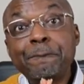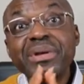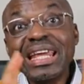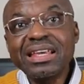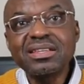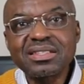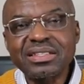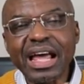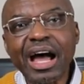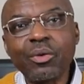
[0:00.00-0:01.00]

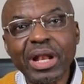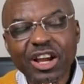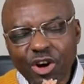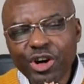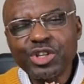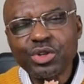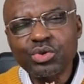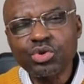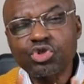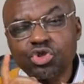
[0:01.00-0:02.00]
please, I will encourage
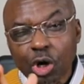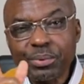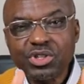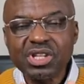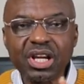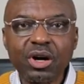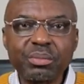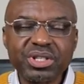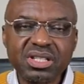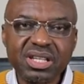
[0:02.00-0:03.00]
you to stop using
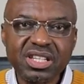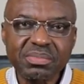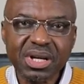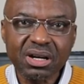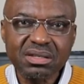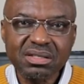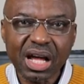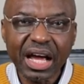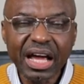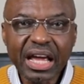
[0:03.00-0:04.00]
kombucha teas because
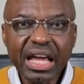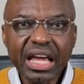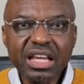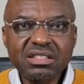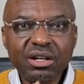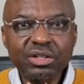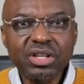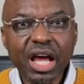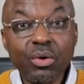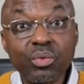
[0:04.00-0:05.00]
it's
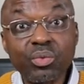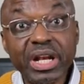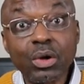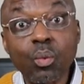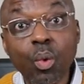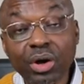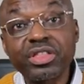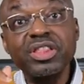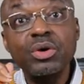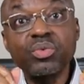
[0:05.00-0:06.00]
not really
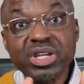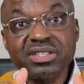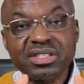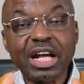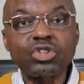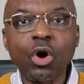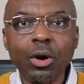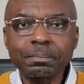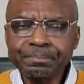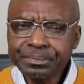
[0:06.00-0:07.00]
worth the risks at
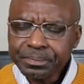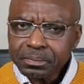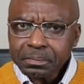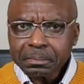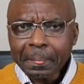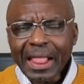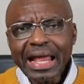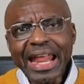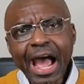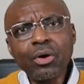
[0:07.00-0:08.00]
all.
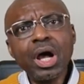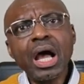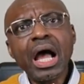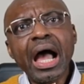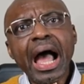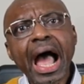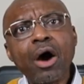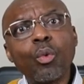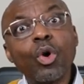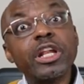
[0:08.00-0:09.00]
Now,
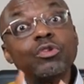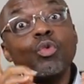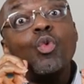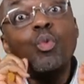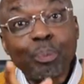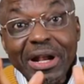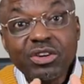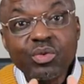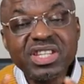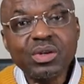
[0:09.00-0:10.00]
part
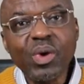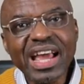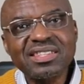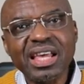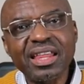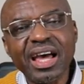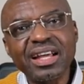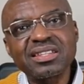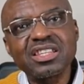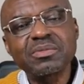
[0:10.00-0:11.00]
of the reason why I say
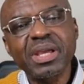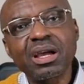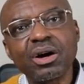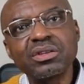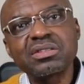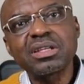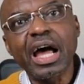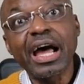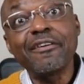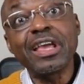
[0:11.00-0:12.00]
that is because,
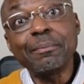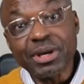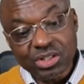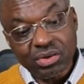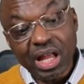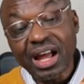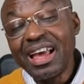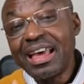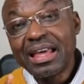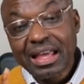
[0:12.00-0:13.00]
in particular,